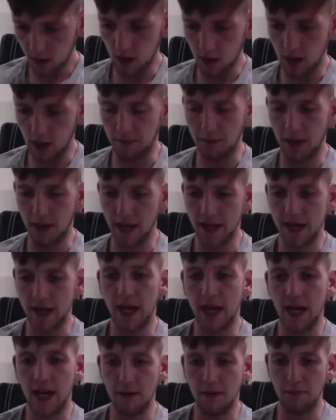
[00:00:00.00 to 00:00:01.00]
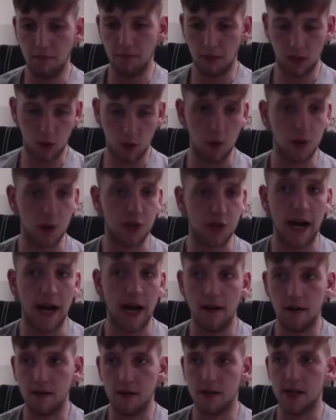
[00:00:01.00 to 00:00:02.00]
And my coach
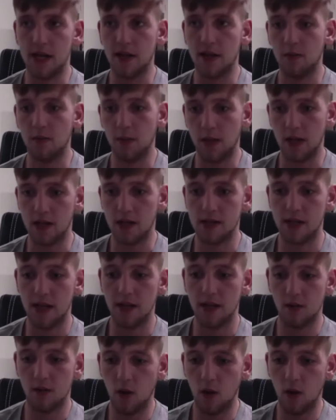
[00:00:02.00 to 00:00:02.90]
Darren said to me, he said,